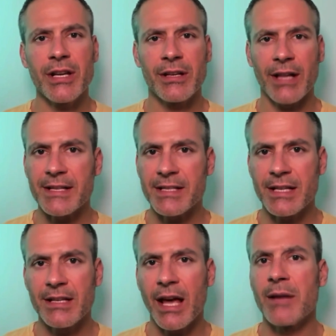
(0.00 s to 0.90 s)

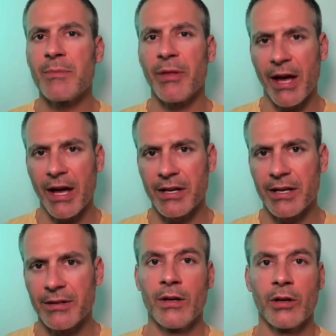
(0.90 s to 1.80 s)
glycine, and
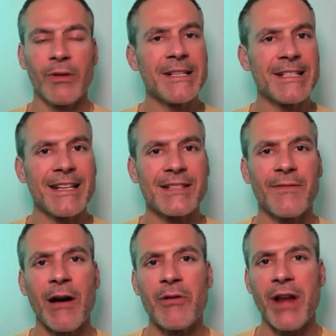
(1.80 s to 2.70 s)
methionine. Creatine is
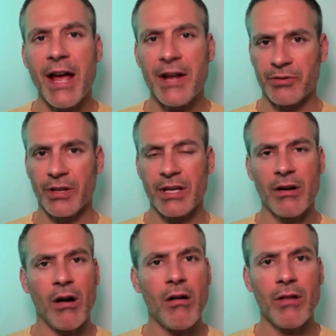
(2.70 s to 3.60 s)
found naturally in all